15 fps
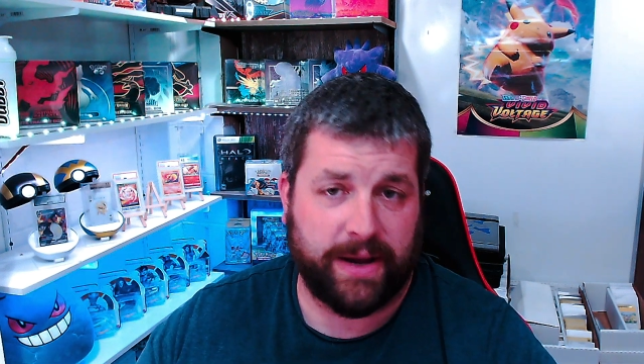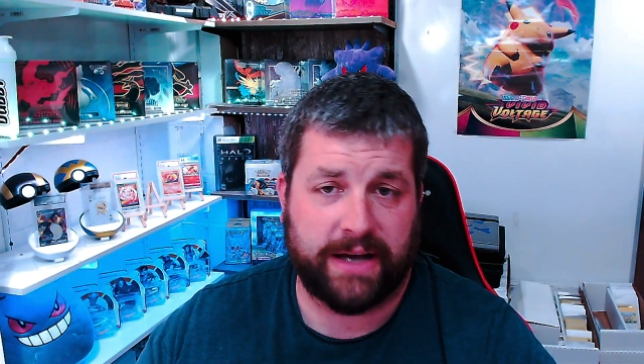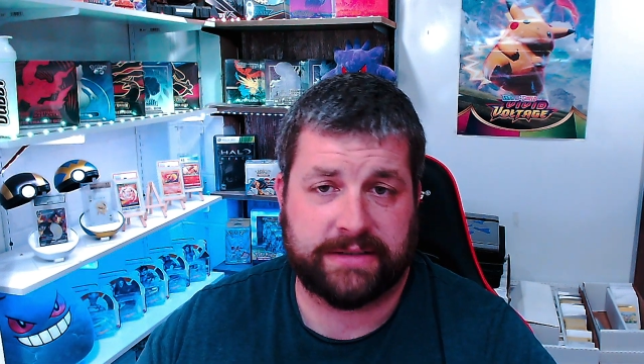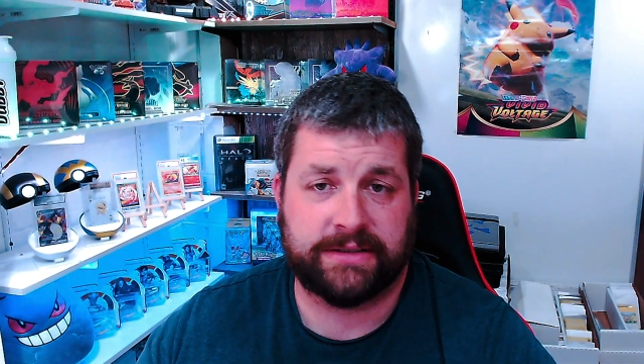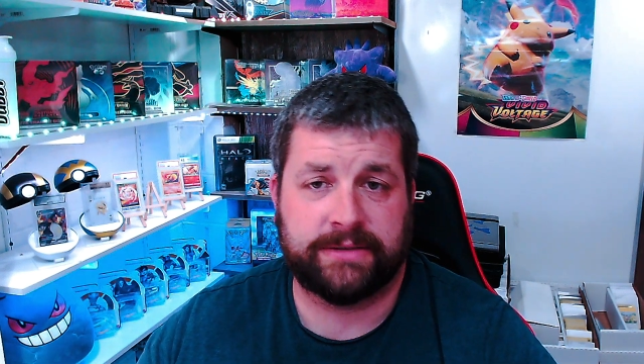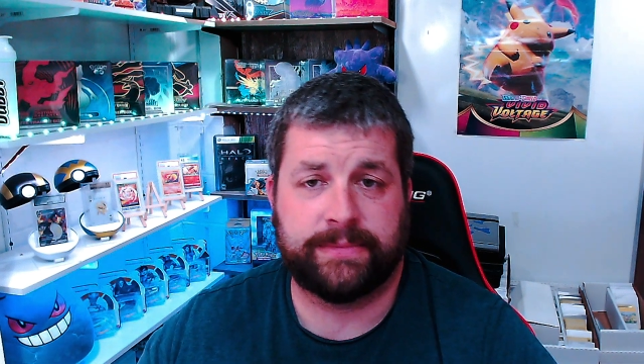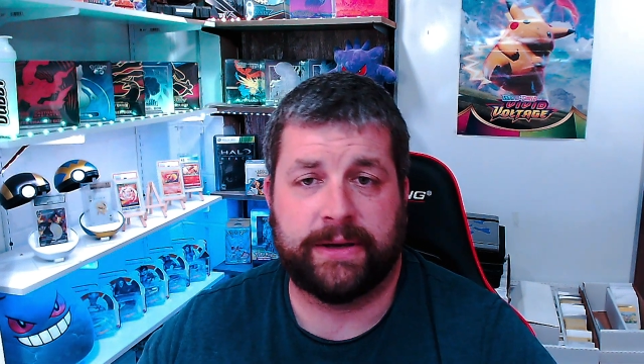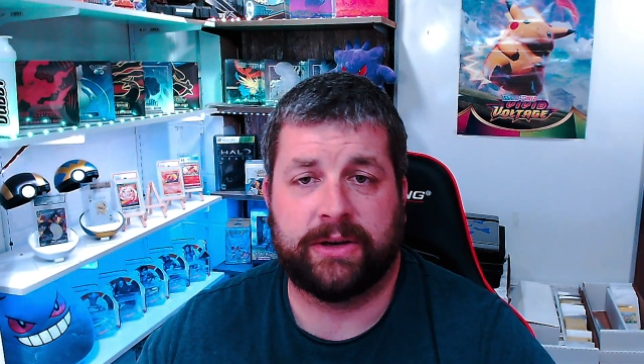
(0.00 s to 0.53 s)

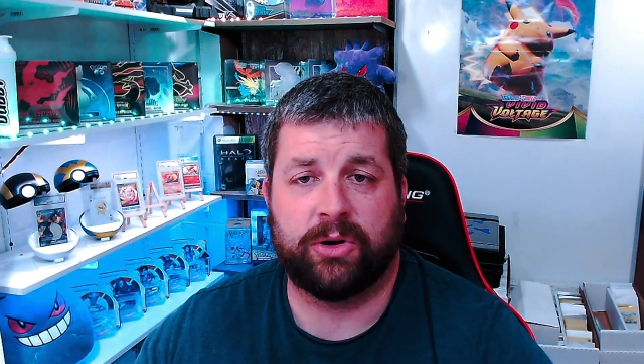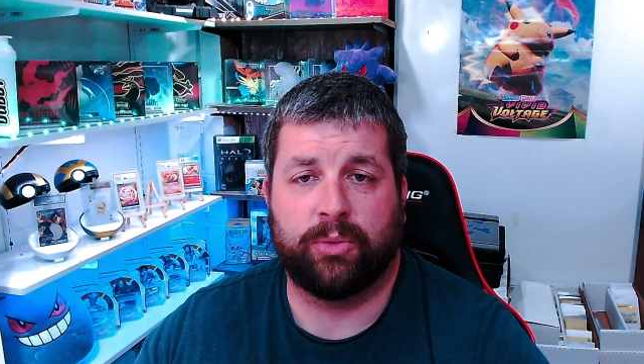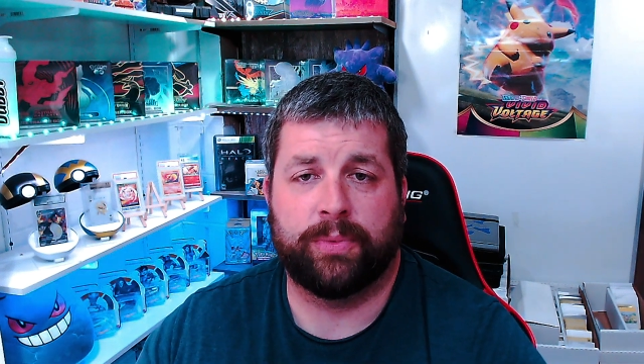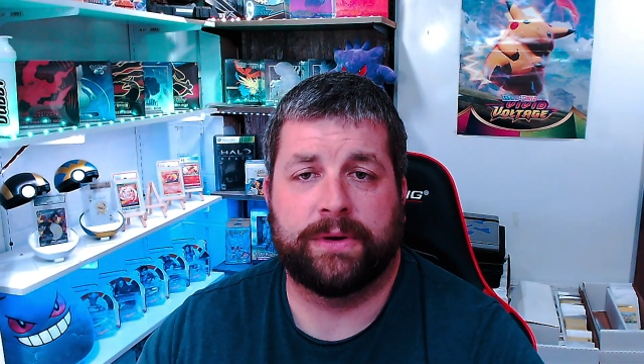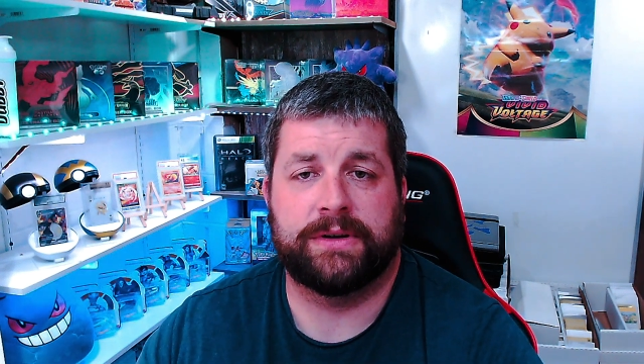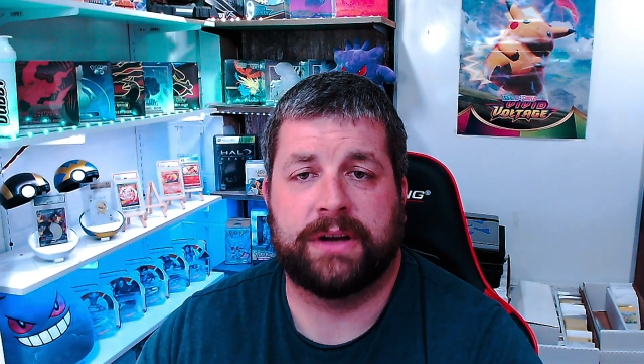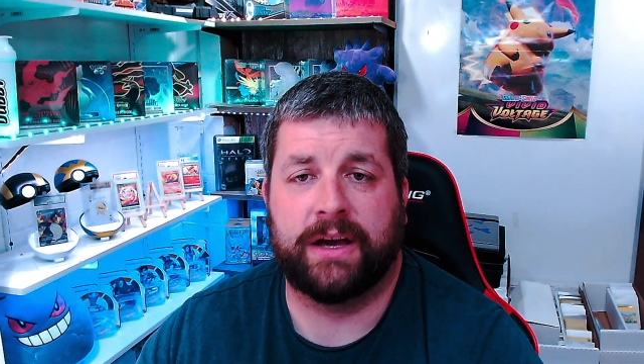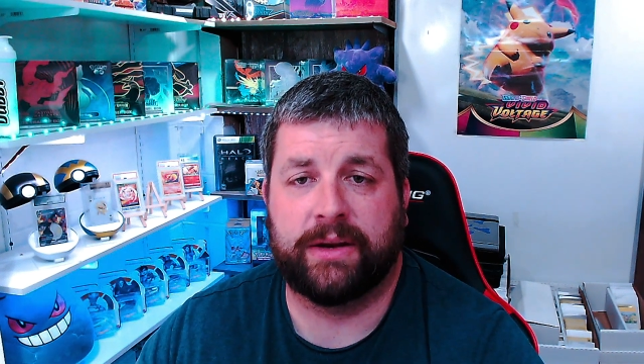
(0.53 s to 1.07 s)
boxes being
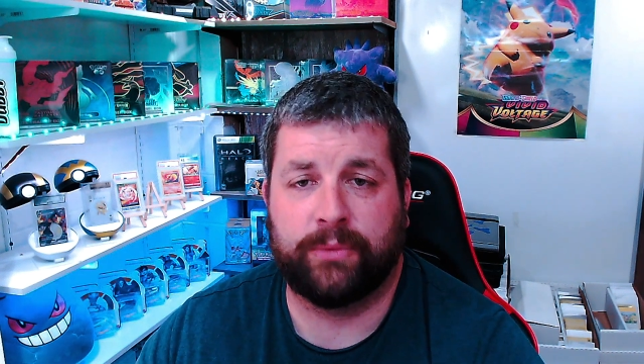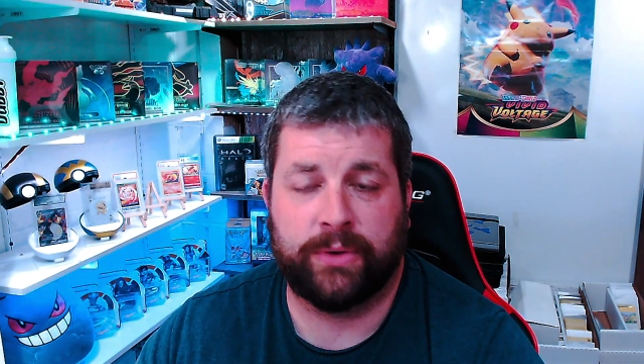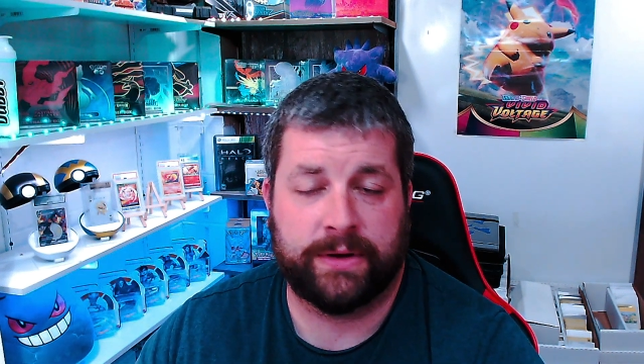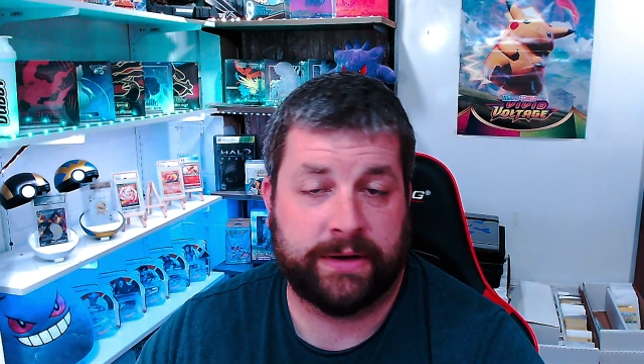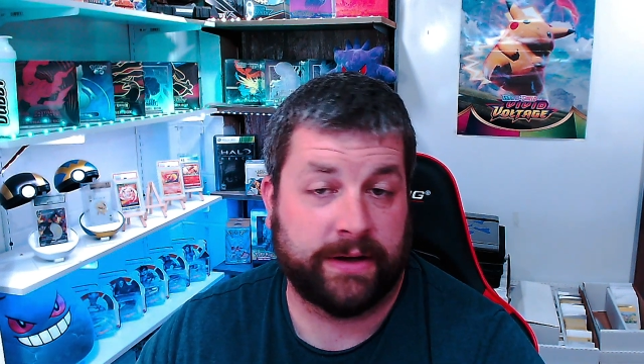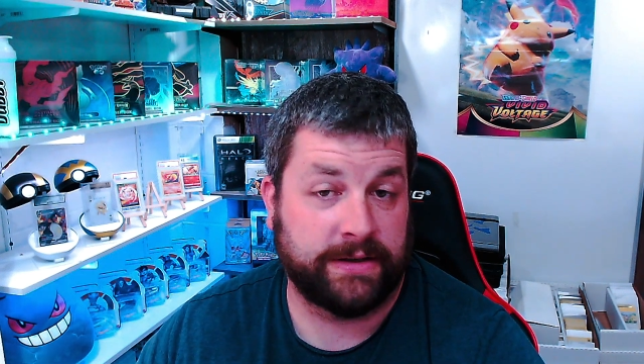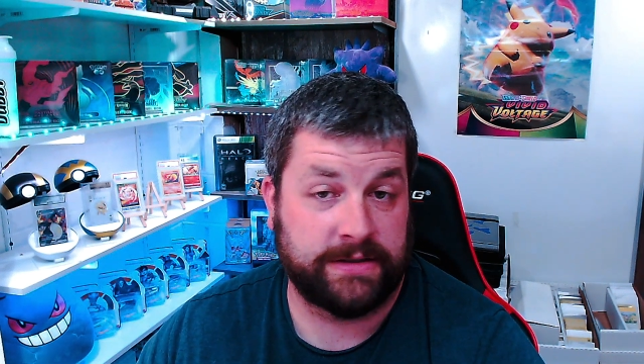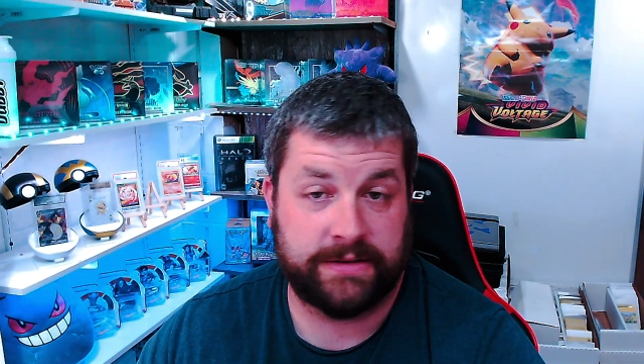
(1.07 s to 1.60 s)
opened yet
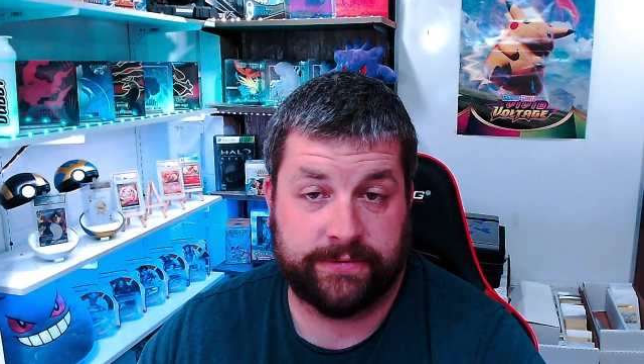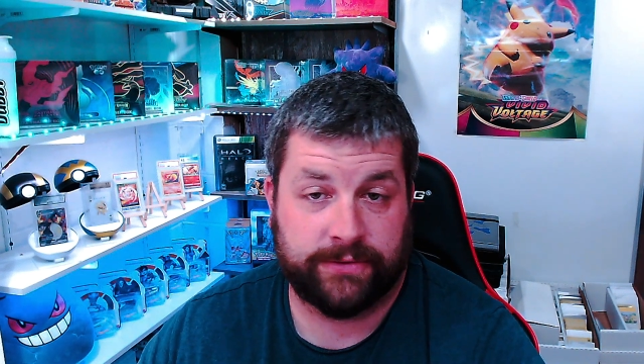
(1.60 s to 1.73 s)
because,